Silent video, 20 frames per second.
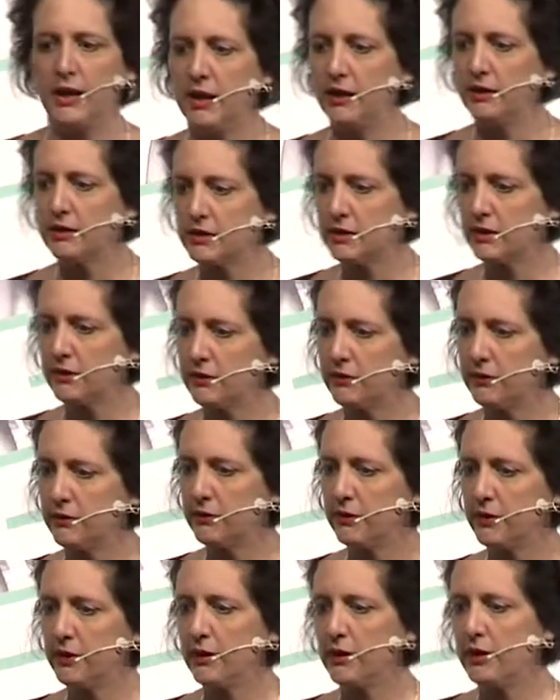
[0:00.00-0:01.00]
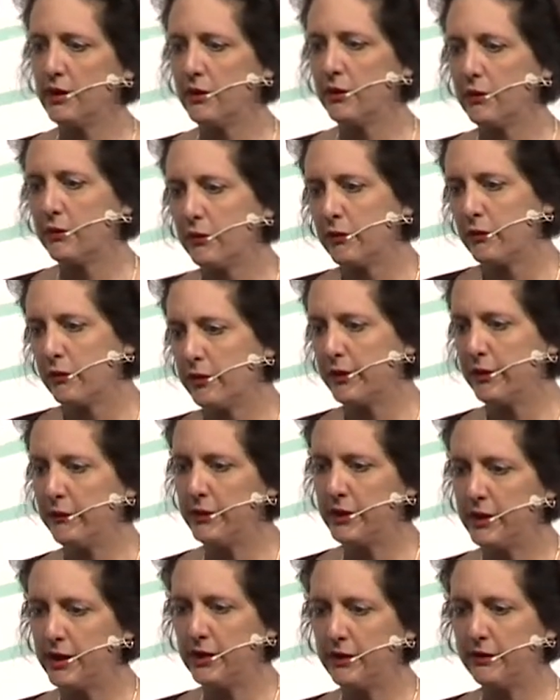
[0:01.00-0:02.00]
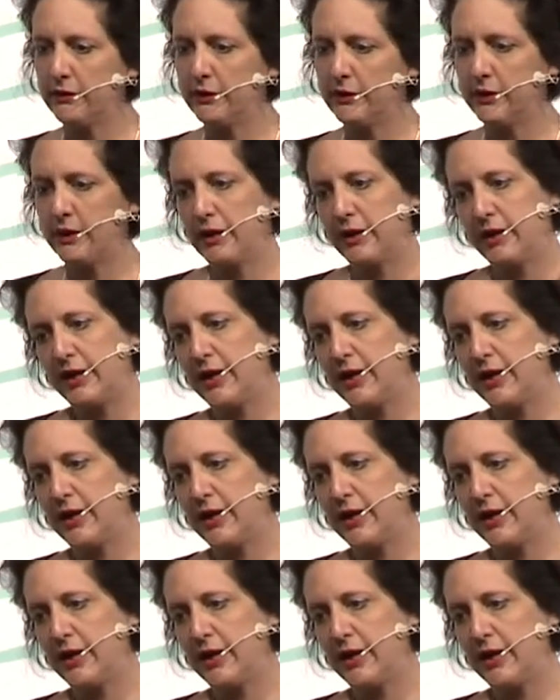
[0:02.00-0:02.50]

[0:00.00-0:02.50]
And so they went out